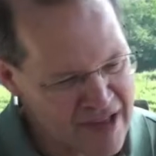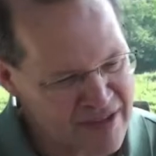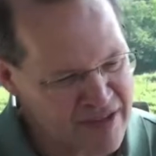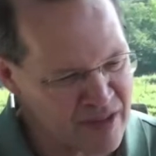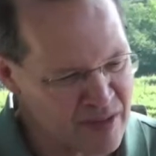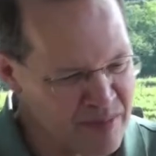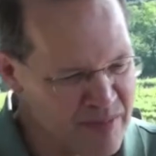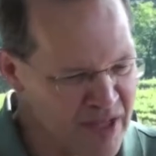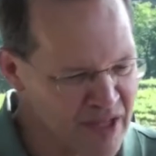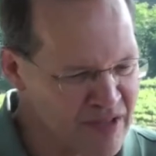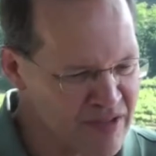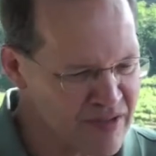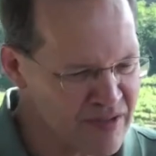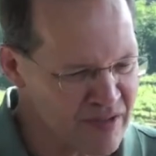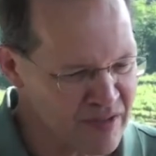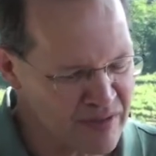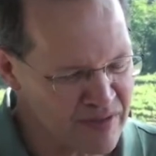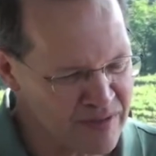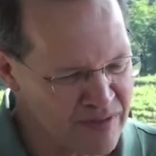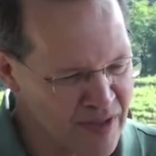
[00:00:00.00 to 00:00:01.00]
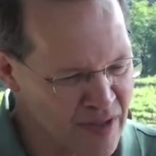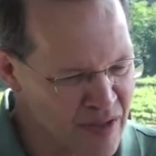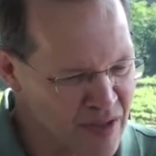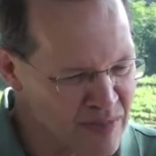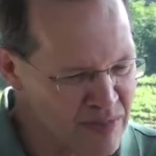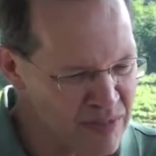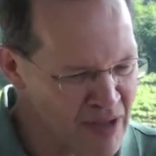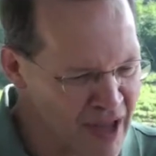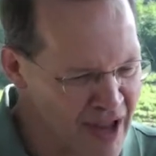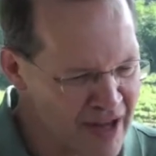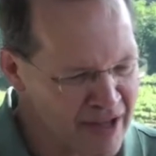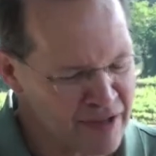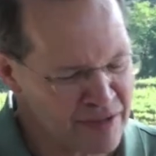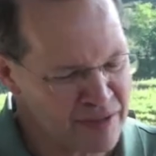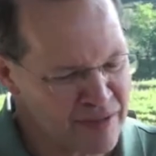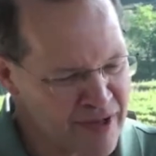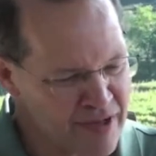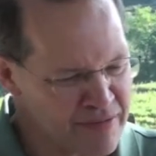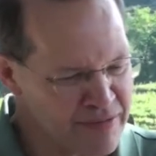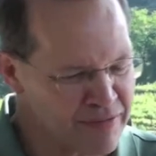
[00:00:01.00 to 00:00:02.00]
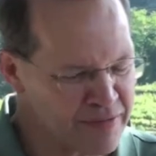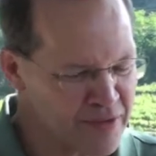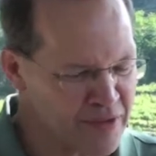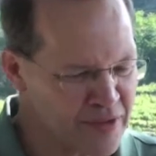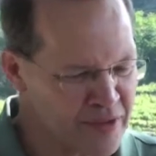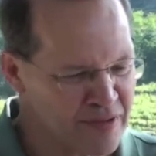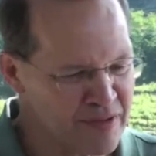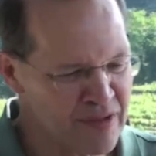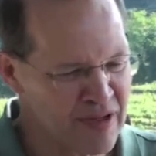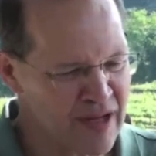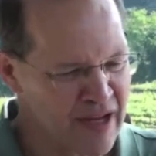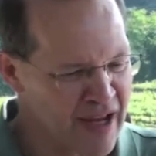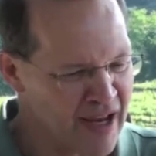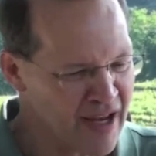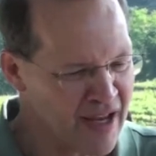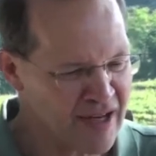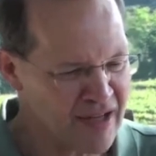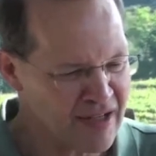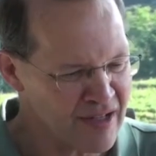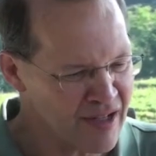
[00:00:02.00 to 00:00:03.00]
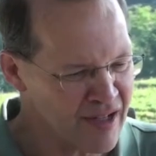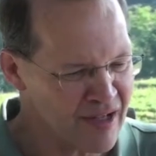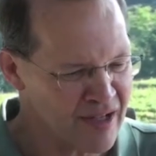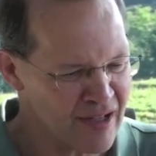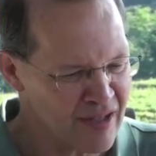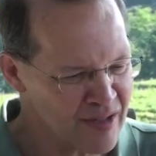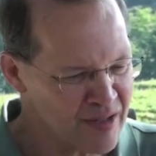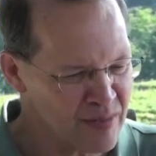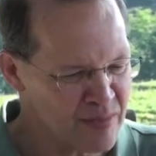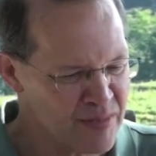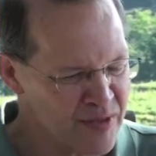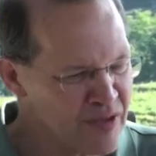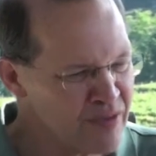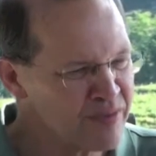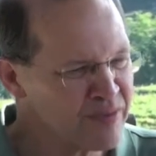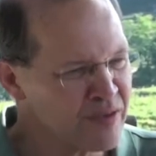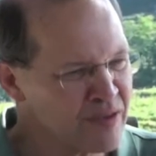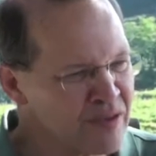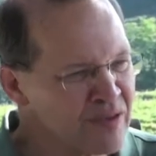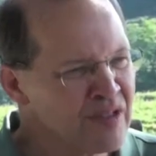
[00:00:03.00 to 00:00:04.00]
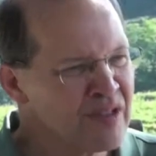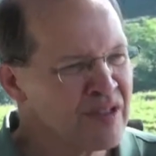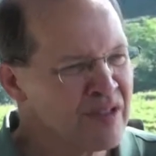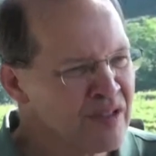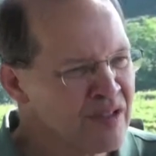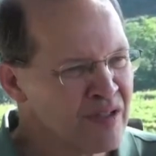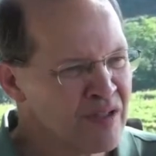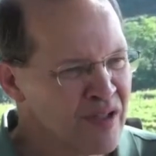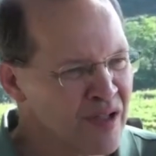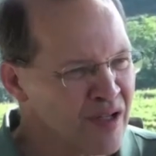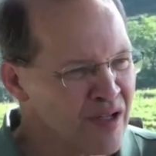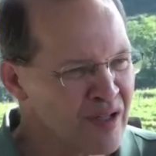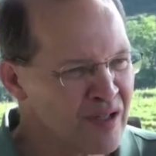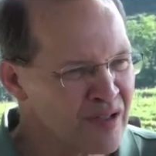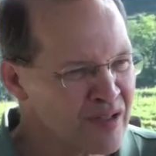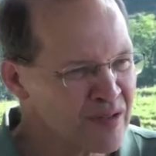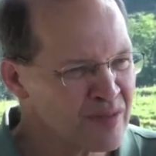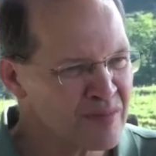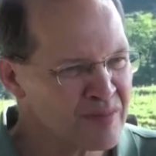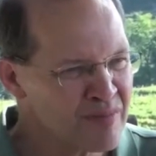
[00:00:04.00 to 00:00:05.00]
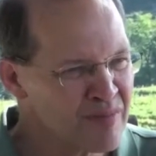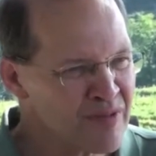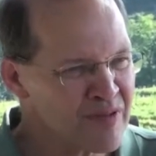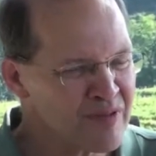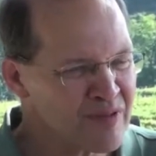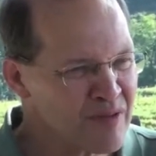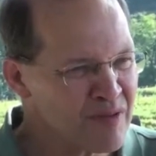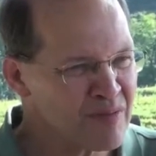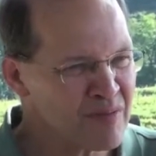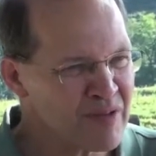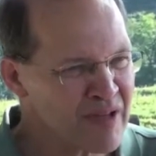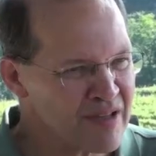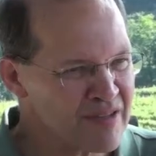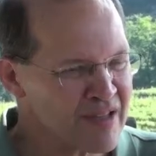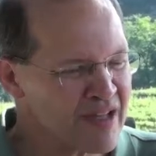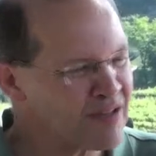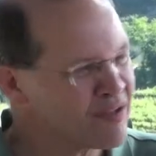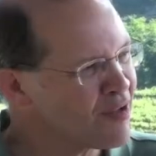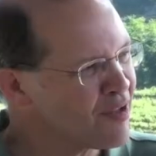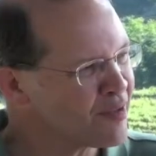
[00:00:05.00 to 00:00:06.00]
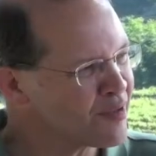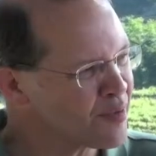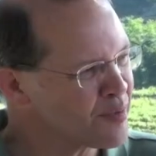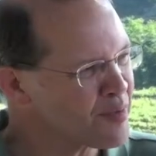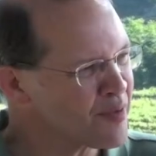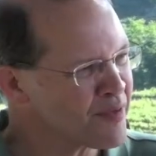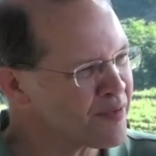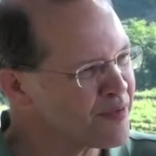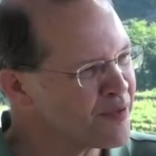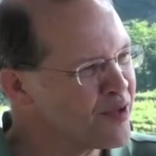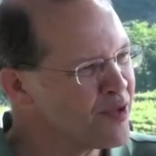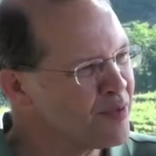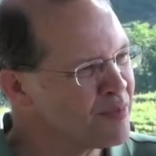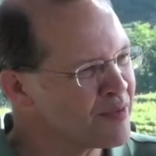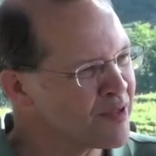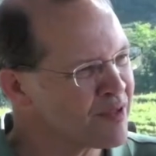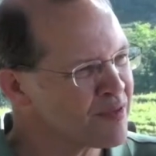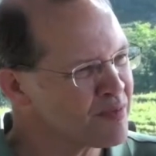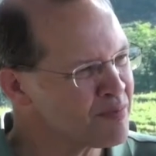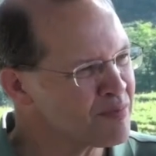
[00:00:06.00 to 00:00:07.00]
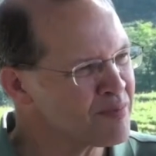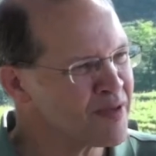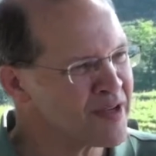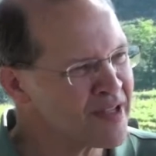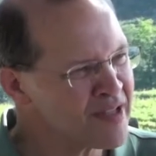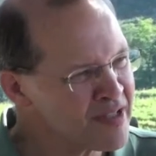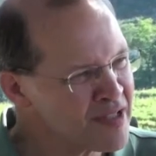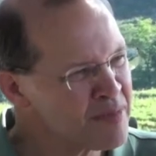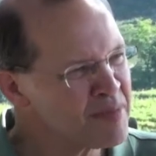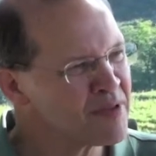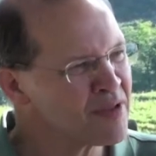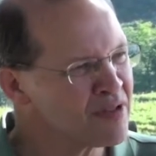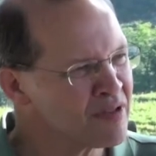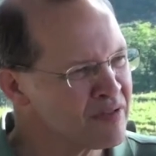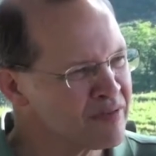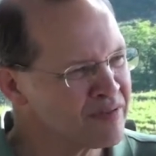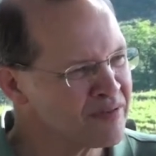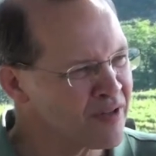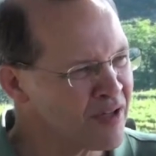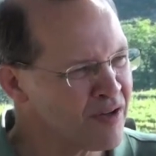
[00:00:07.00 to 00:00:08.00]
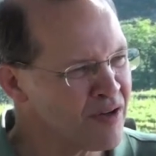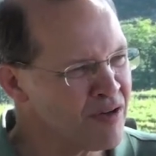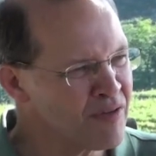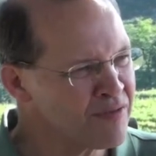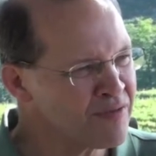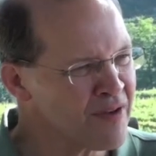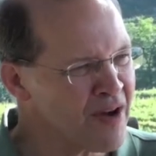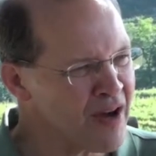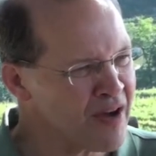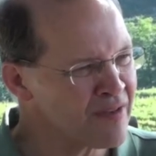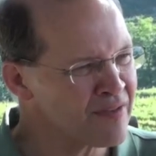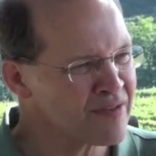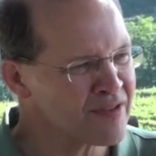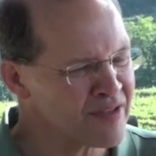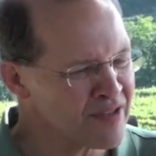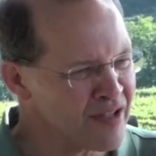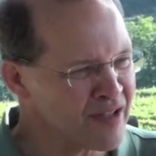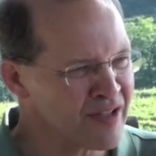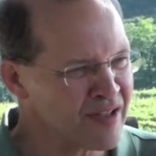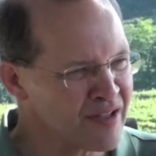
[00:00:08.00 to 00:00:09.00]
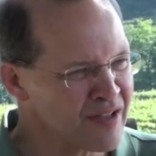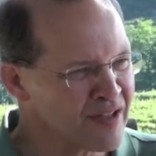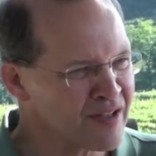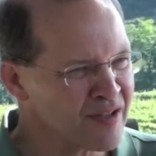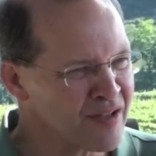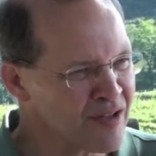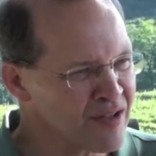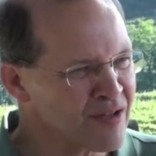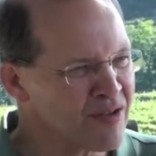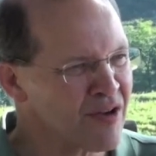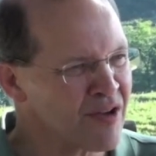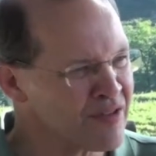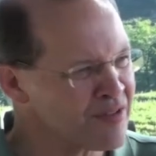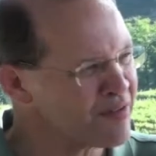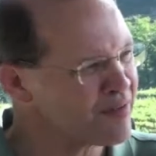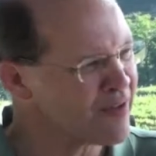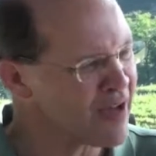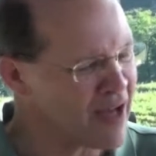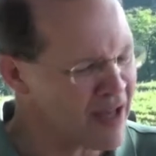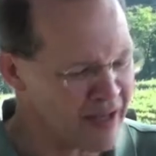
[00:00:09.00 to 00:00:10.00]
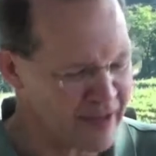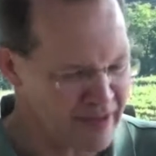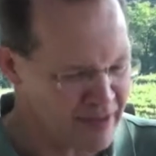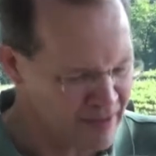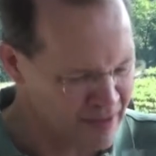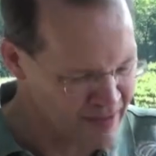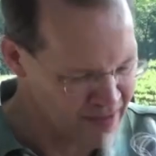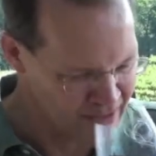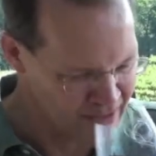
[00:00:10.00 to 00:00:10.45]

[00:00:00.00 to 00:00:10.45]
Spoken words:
classic mix of black and red fruit and the beautiful, as I call it, the perfume that's pretty typical of 05s across the valley.